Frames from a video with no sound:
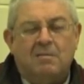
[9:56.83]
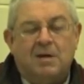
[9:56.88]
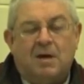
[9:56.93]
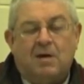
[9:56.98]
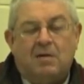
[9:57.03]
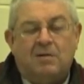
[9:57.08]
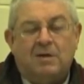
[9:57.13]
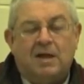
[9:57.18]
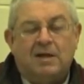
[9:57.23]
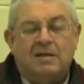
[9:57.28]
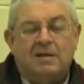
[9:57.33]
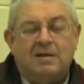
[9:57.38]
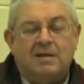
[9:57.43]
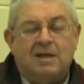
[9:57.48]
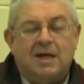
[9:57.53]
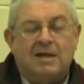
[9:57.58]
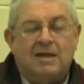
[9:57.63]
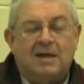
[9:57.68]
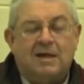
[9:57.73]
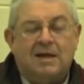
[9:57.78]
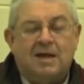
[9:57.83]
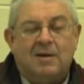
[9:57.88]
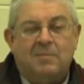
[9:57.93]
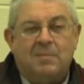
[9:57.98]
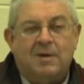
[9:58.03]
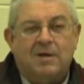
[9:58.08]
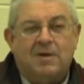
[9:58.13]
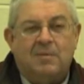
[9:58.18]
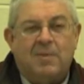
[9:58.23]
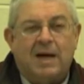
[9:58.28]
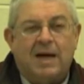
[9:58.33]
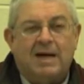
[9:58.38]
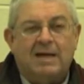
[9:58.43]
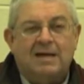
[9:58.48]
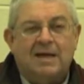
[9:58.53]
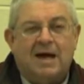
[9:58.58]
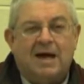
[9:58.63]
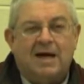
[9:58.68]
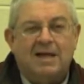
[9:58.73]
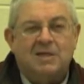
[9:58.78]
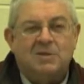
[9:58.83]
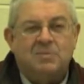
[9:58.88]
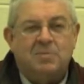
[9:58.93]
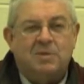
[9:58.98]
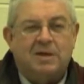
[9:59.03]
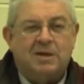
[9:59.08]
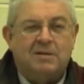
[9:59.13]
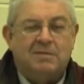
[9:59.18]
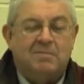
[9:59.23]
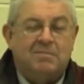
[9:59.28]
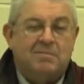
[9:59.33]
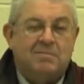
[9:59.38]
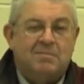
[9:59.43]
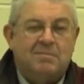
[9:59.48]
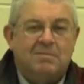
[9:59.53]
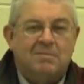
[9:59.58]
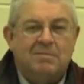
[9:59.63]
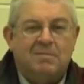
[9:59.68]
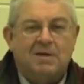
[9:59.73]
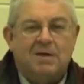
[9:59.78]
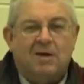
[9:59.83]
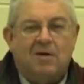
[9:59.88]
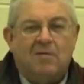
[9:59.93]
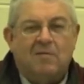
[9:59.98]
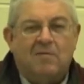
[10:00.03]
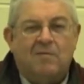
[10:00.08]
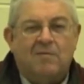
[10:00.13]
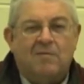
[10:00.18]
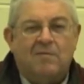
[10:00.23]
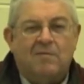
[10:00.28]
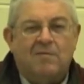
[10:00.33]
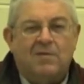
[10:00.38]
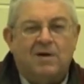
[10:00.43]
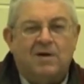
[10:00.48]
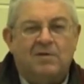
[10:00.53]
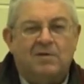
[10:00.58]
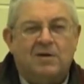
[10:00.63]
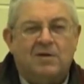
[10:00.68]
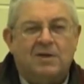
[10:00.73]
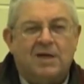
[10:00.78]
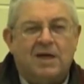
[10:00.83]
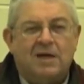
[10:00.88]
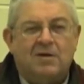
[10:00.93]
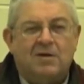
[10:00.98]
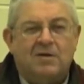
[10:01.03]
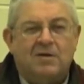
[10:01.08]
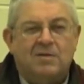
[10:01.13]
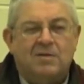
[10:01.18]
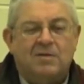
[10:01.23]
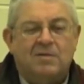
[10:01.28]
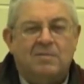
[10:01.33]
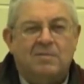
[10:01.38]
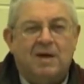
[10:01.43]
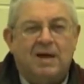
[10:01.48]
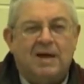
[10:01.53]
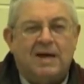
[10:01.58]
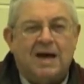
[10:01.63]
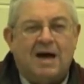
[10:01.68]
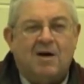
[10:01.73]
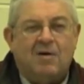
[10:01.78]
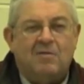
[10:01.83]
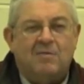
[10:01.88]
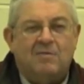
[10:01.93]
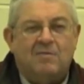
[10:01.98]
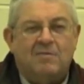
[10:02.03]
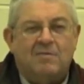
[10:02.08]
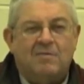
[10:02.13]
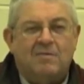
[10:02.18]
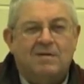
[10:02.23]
you know, let Gannett be the bad guys, but, you know, figured that they could make out